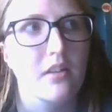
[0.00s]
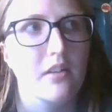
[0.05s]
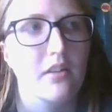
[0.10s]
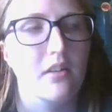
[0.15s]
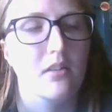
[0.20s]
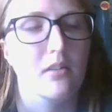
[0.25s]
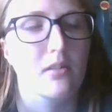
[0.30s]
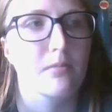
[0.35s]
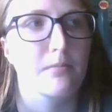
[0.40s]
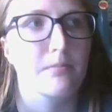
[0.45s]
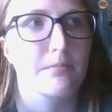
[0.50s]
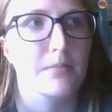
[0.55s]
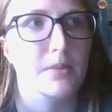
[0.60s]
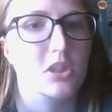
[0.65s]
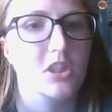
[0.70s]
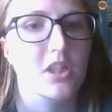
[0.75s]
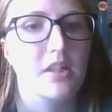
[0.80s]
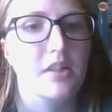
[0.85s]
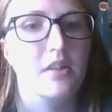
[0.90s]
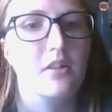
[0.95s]

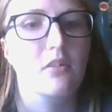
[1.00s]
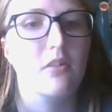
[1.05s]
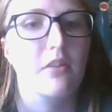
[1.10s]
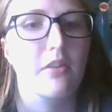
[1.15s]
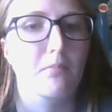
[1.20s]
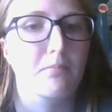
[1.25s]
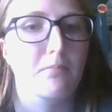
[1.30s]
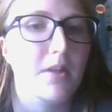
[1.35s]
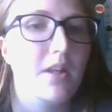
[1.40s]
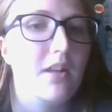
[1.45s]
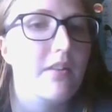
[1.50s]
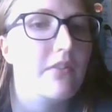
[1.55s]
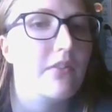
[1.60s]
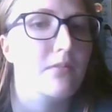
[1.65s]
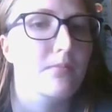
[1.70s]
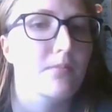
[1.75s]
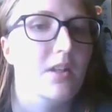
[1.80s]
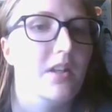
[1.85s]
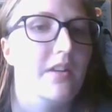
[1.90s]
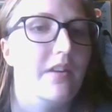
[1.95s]
but she had to go to the
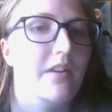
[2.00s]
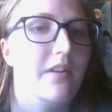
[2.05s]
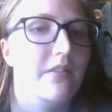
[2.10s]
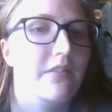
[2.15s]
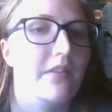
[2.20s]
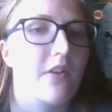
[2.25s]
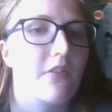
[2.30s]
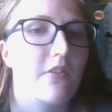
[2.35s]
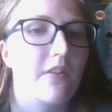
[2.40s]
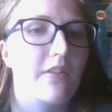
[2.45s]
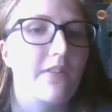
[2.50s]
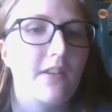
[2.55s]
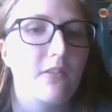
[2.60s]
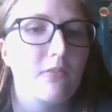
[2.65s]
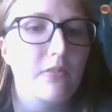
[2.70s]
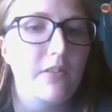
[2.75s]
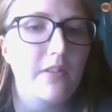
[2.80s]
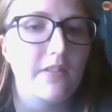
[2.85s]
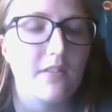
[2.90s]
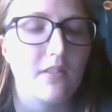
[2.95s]
basement. And now the
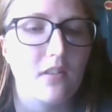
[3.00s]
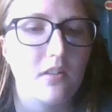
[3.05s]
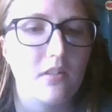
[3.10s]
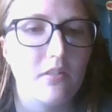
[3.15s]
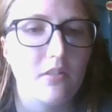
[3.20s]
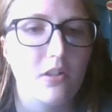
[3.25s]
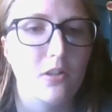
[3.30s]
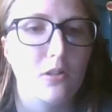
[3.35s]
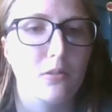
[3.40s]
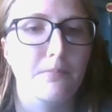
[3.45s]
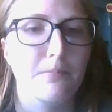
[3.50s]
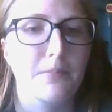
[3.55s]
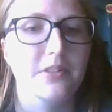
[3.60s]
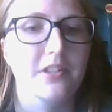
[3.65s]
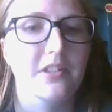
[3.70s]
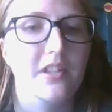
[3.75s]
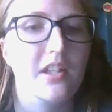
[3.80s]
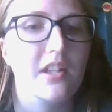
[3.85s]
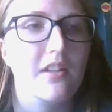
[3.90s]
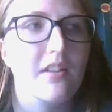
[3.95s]
thing with her
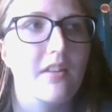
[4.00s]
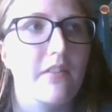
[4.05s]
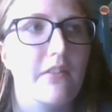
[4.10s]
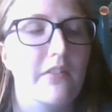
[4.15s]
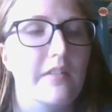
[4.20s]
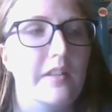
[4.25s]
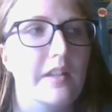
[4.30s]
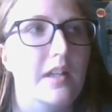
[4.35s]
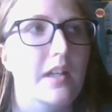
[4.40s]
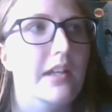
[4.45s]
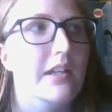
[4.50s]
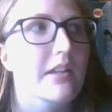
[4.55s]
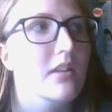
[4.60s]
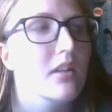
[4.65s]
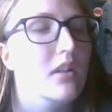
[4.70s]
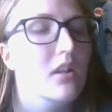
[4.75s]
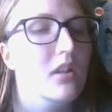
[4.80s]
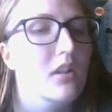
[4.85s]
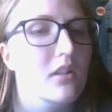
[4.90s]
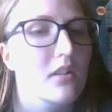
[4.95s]
building is that,
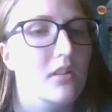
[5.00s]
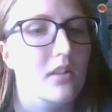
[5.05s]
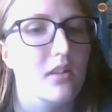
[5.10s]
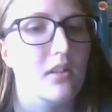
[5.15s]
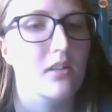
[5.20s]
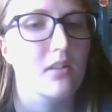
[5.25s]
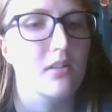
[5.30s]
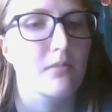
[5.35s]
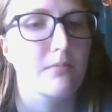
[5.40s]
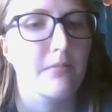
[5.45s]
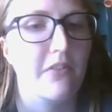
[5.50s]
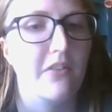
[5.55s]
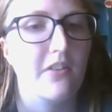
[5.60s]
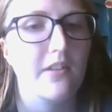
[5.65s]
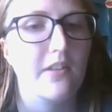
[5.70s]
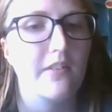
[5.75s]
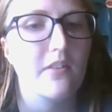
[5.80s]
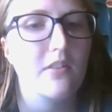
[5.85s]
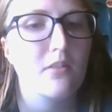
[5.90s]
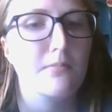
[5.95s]
to
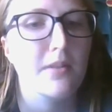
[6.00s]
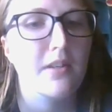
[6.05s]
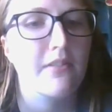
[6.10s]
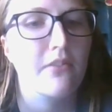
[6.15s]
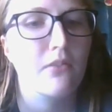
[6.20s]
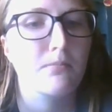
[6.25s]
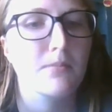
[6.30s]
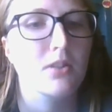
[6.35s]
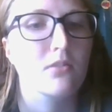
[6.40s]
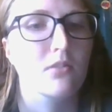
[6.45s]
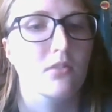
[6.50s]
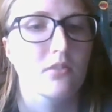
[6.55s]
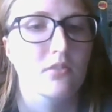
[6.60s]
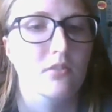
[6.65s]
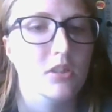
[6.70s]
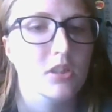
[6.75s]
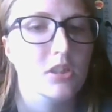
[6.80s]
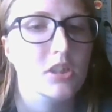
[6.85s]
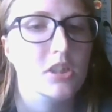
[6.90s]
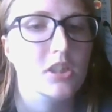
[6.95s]
get to the basement
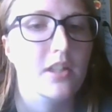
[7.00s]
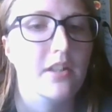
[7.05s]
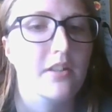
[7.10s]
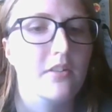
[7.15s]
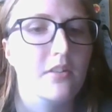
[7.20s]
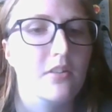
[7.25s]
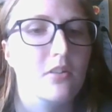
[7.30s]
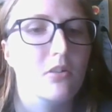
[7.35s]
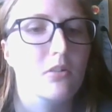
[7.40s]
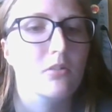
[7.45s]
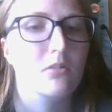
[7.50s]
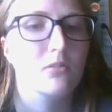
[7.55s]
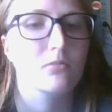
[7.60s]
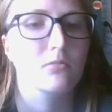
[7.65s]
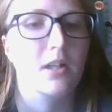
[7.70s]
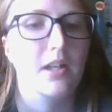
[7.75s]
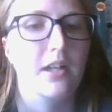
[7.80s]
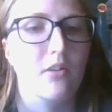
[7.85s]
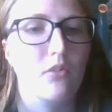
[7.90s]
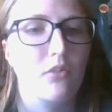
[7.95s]
door, she had to
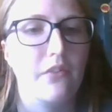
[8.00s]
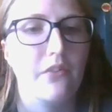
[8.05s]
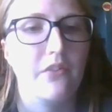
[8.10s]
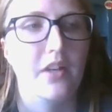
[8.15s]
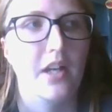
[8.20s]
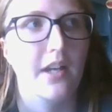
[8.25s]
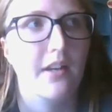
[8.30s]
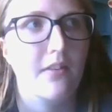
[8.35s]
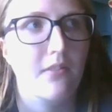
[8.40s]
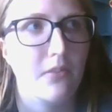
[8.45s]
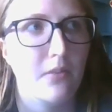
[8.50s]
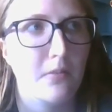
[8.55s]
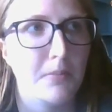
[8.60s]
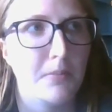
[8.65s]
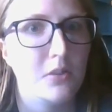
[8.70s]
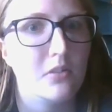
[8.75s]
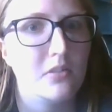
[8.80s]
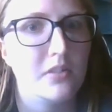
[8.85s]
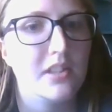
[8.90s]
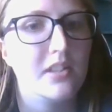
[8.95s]
go outside of the
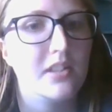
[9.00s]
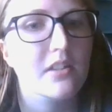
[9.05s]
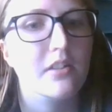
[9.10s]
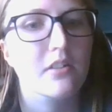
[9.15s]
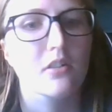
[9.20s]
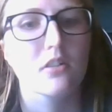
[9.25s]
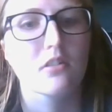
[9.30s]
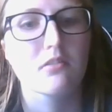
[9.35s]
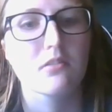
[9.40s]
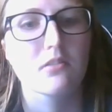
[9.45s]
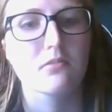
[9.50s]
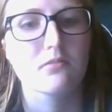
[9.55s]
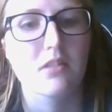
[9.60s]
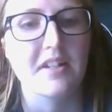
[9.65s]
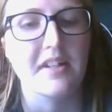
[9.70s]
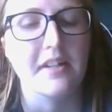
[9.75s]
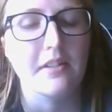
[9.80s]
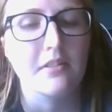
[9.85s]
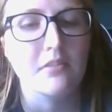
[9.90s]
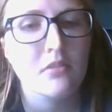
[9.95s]
building and go
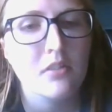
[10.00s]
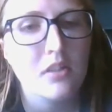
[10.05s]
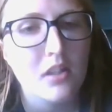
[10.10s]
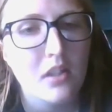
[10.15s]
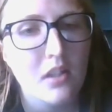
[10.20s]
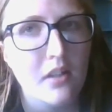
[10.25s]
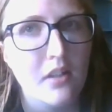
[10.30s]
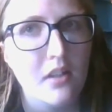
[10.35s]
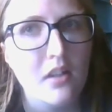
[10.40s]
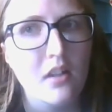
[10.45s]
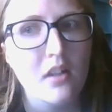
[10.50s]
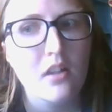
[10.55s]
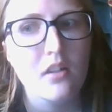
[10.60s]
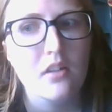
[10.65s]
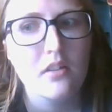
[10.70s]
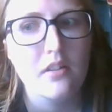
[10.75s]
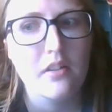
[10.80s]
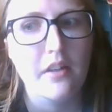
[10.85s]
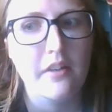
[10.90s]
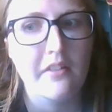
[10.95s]
around.
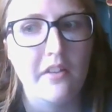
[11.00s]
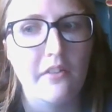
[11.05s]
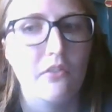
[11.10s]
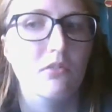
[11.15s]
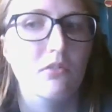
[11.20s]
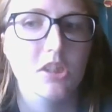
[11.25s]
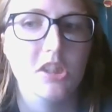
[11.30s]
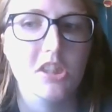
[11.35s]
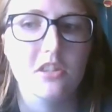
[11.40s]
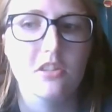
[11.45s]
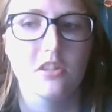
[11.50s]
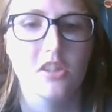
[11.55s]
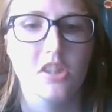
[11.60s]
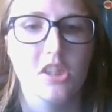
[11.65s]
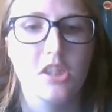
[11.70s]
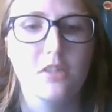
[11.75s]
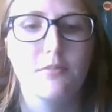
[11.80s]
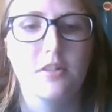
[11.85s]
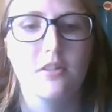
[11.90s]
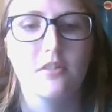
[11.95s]
And that's what she
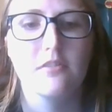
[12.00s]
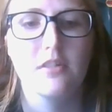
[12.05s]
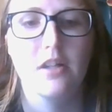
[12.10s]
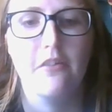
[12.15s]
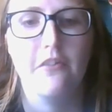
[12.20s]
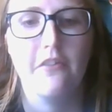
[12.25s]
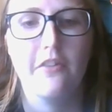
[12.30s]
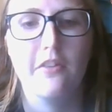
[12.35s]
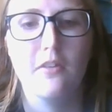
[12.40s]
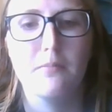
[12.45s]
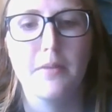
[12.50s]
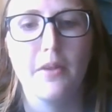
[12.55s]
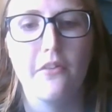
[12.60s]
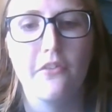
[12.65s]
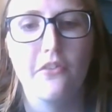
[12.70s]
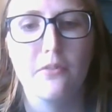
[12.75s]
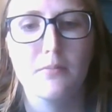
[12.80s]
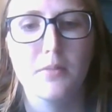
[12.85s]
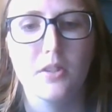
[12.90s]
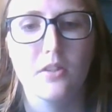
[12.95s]
did. She went around to the
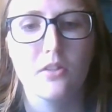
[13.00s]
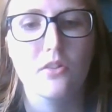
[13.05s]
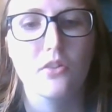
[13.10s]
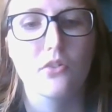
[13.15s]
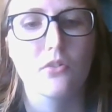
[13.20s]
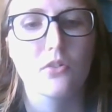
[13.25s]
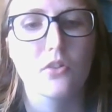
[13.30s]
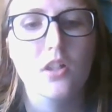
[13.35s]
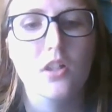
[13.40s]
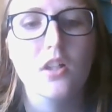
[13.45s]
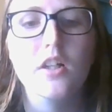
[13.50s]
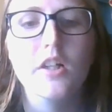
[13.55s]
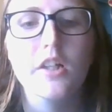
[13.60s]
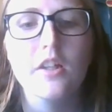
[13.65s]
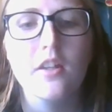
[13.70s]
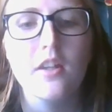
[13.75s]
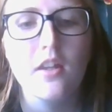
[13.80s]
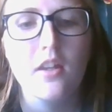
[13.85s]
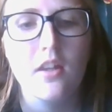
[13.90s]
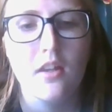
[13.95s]
basement door,
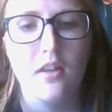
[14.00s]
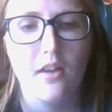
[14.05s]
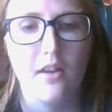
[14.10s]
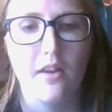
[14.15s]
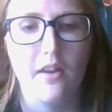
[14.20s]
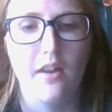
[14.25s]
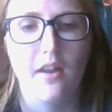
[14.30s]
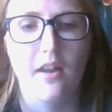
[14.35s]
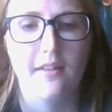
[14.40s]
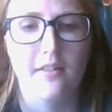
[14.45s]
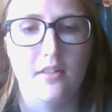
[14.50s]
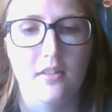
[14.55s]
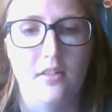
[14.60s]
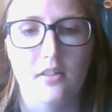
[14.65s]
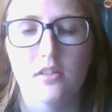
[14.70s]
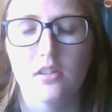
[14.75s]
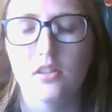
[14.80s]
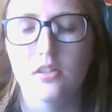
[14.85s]
and,